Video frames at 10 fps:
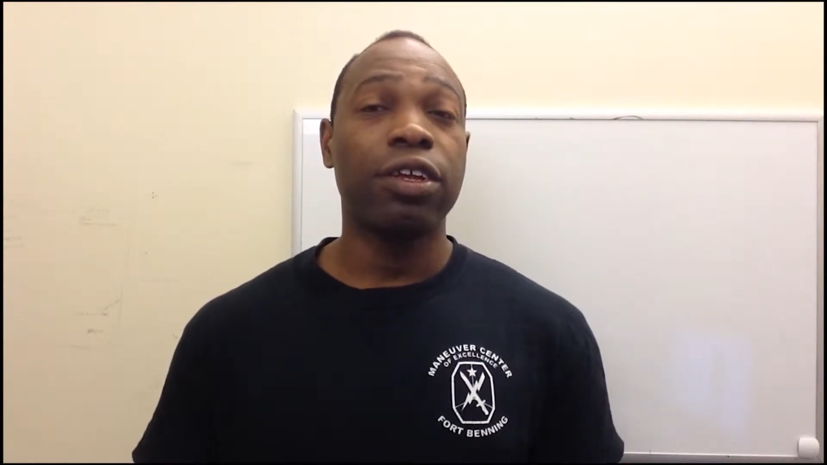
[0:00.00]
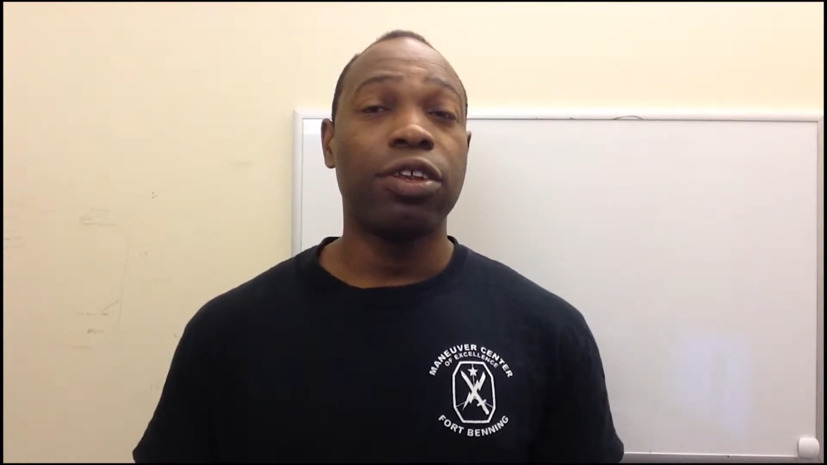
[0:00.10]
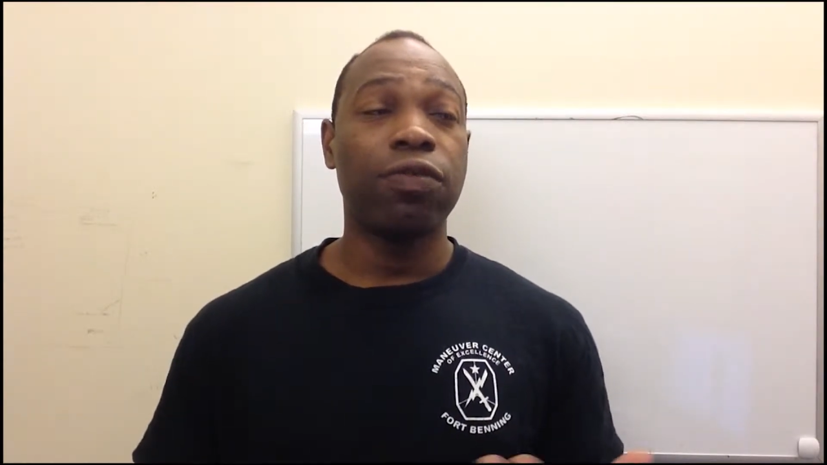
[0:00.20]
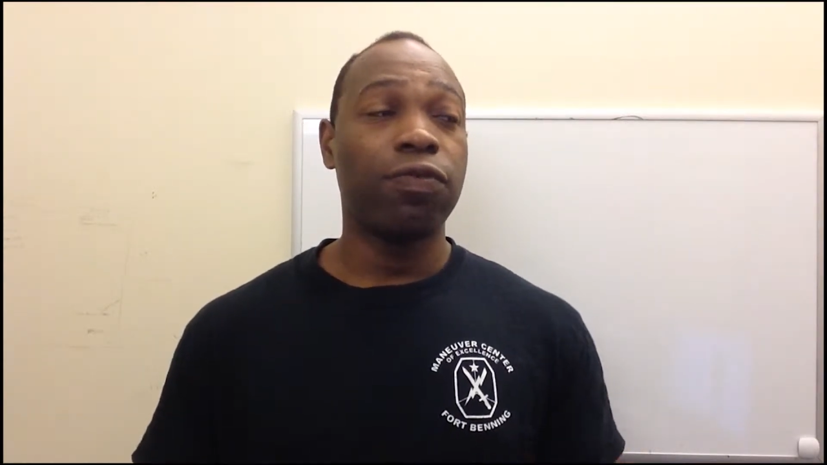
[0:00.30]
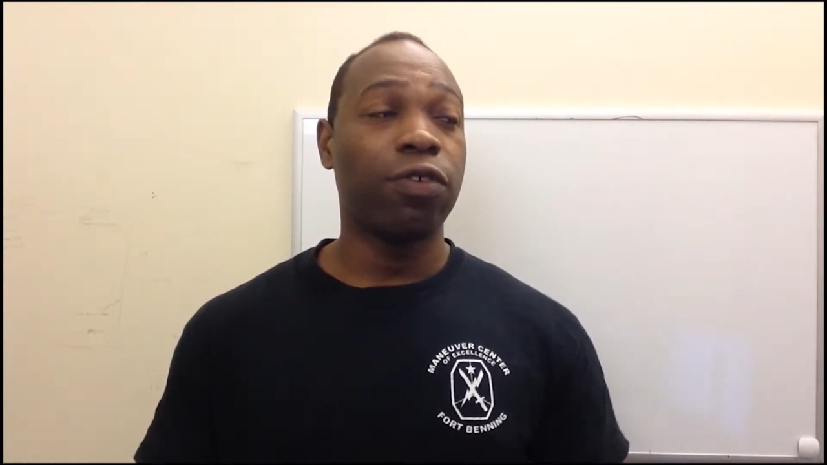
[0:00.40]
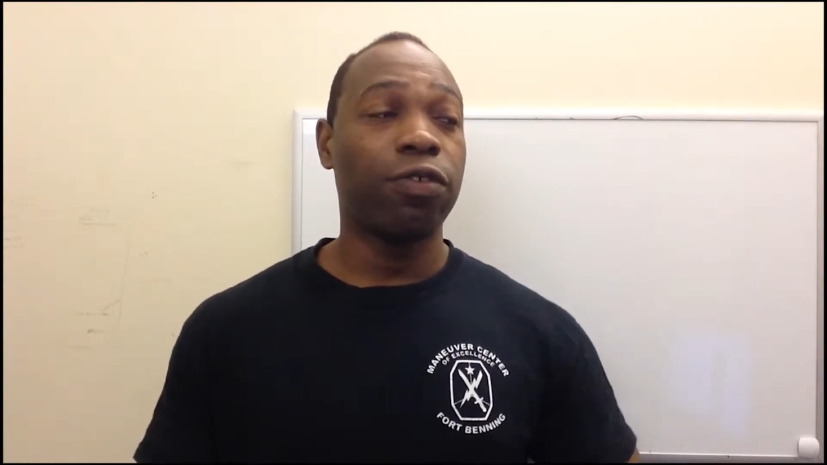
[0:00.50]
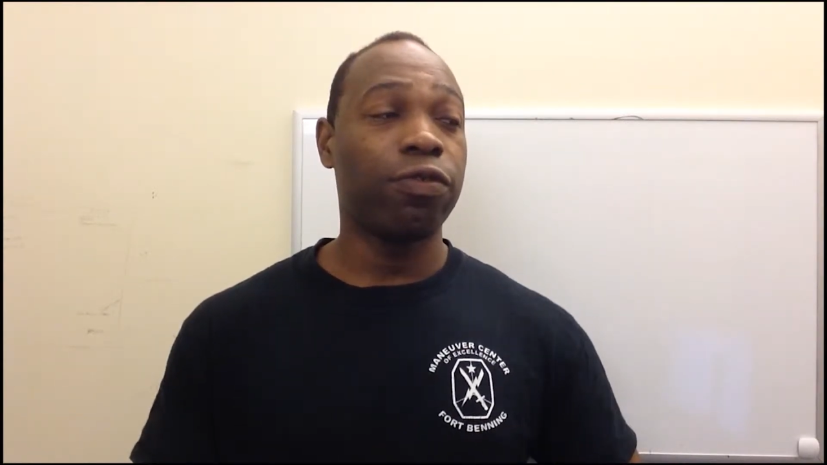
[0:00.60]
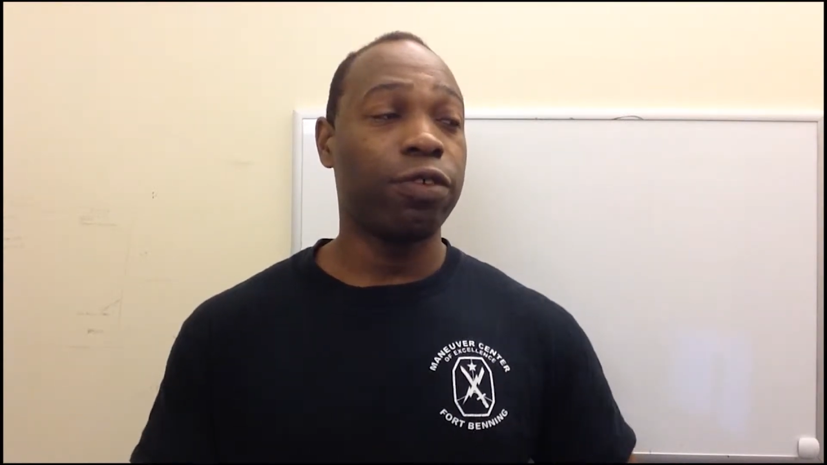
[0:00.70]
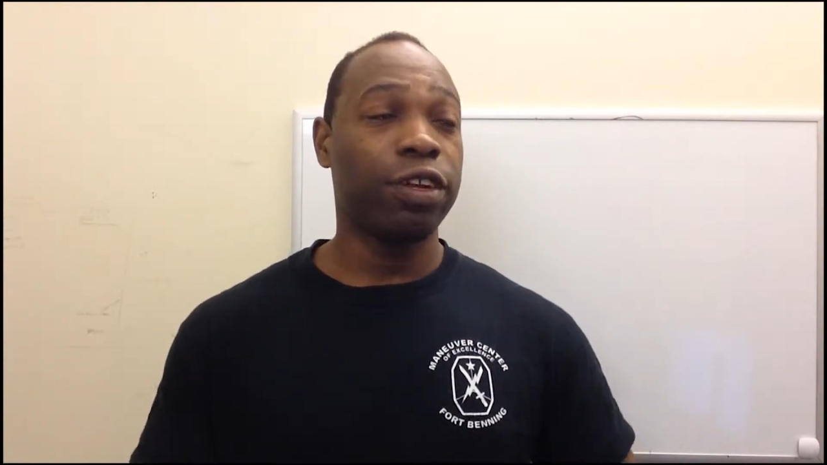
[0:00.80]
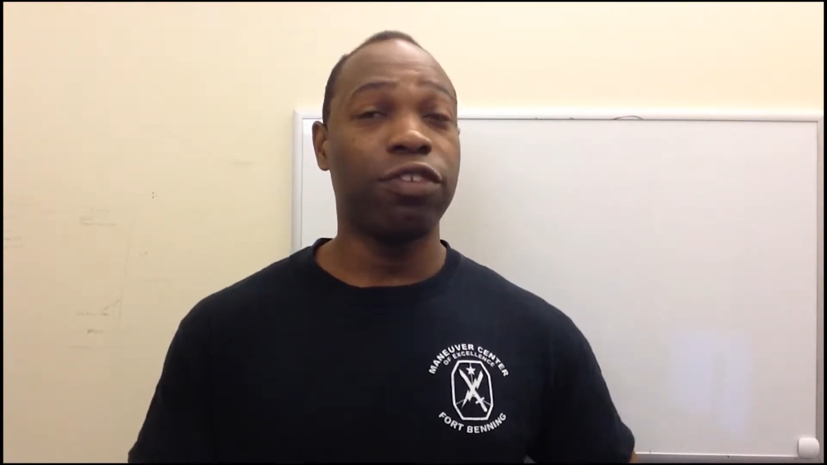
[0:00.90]
The
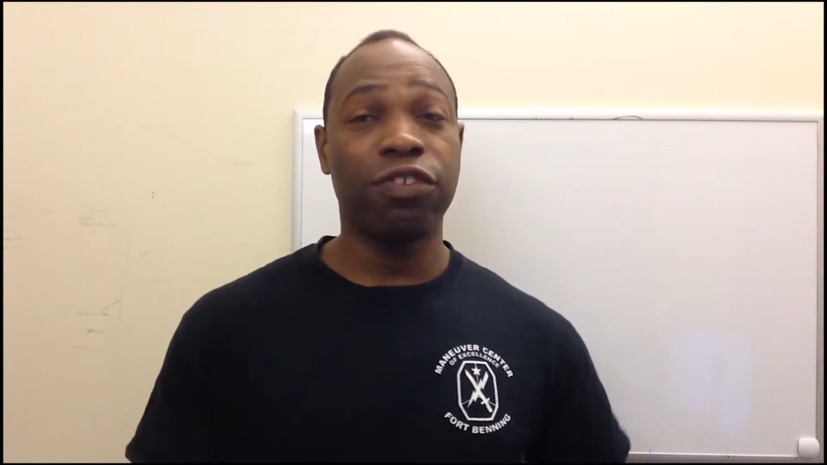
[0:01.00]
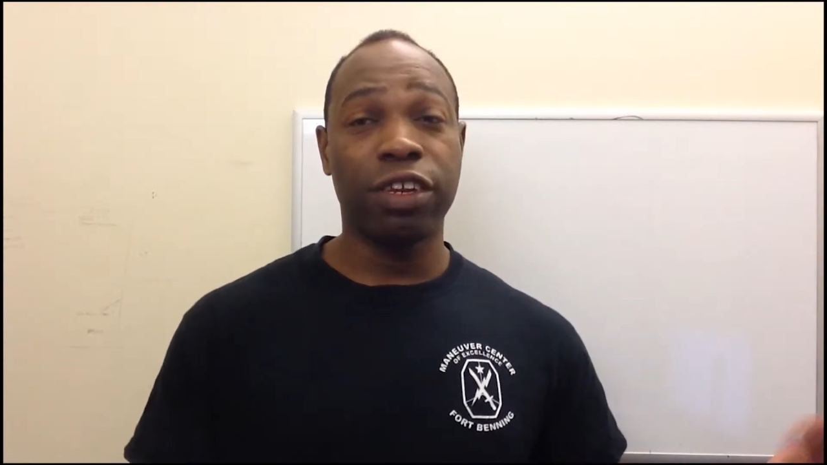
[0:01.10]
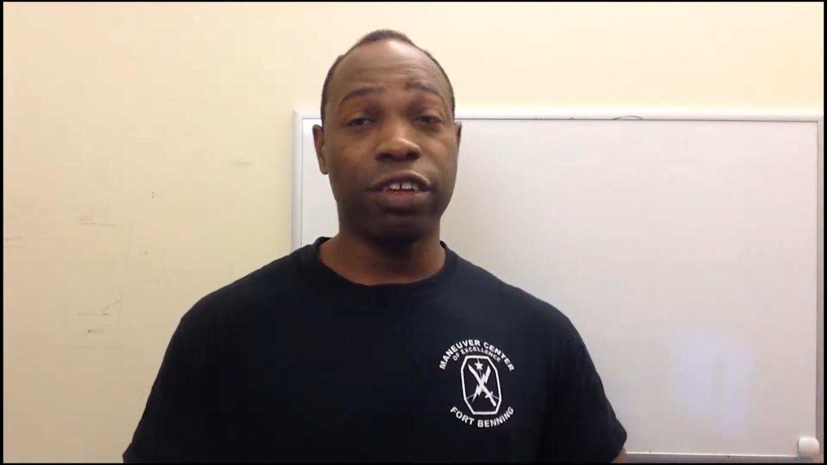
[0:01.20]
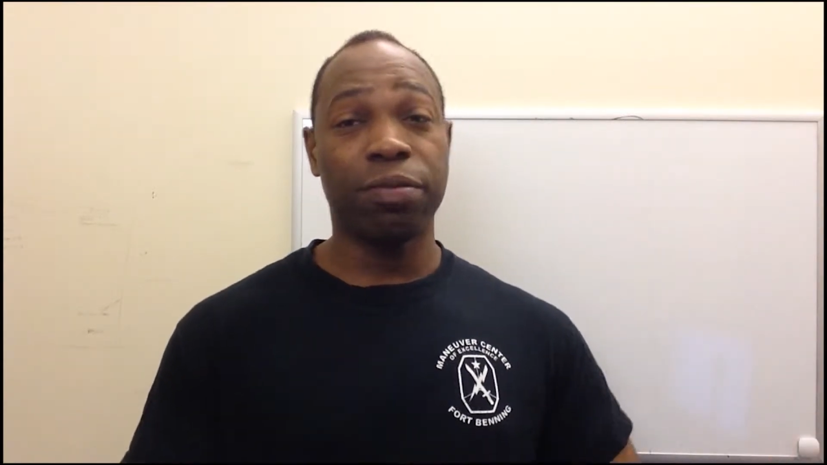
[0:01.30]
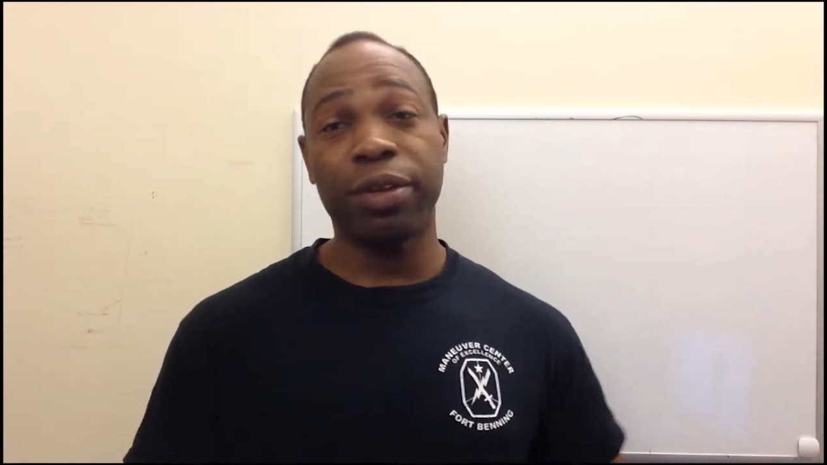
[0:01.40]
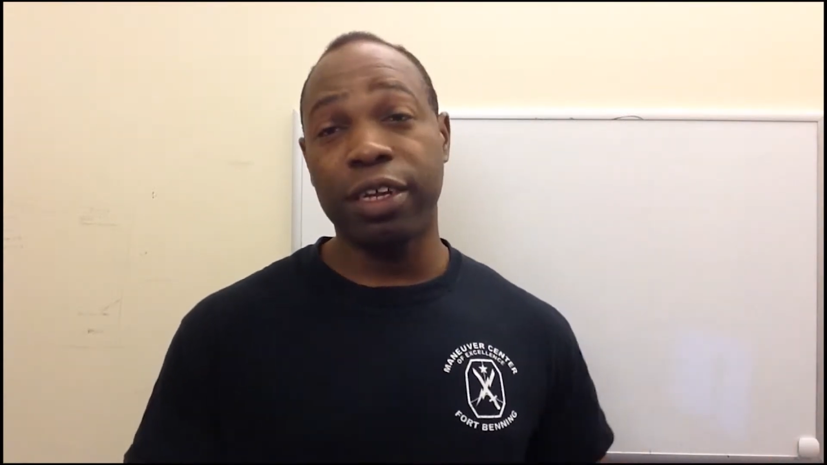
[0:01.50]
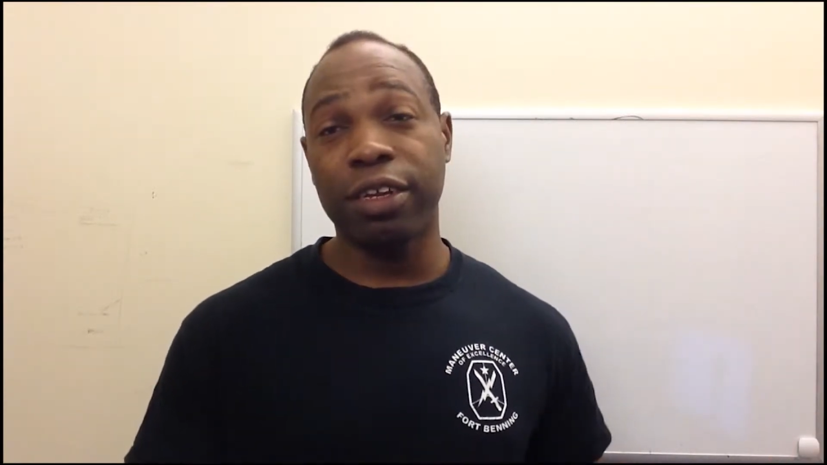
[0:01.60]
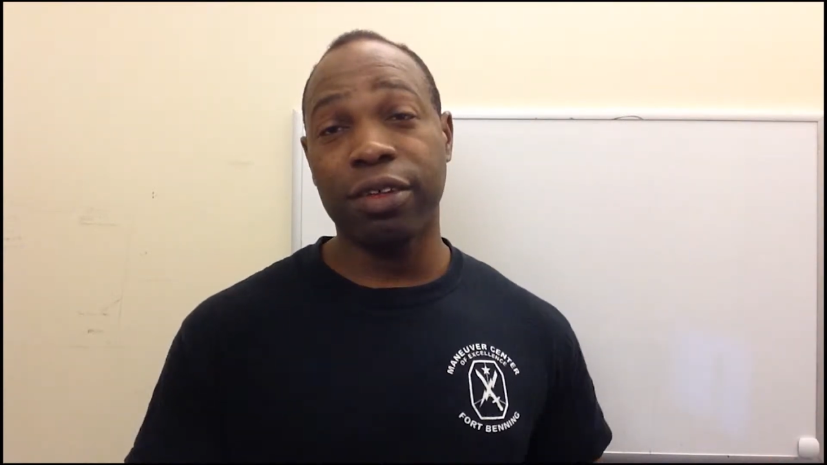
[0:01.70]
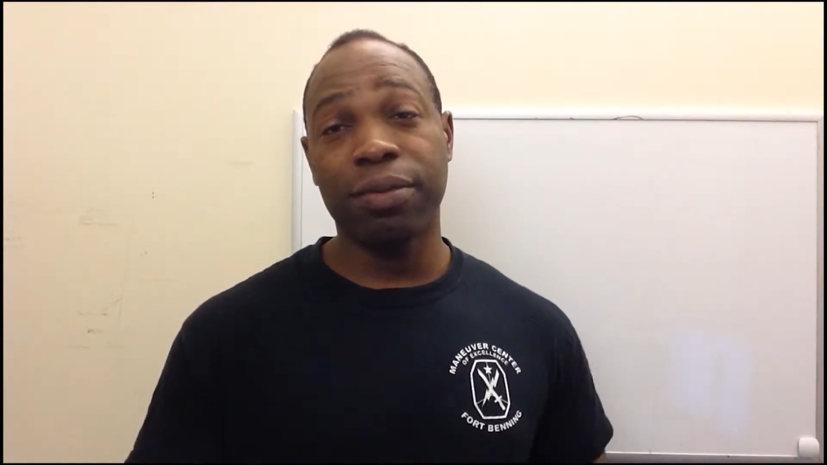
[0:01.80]
Fourth Retention Explained.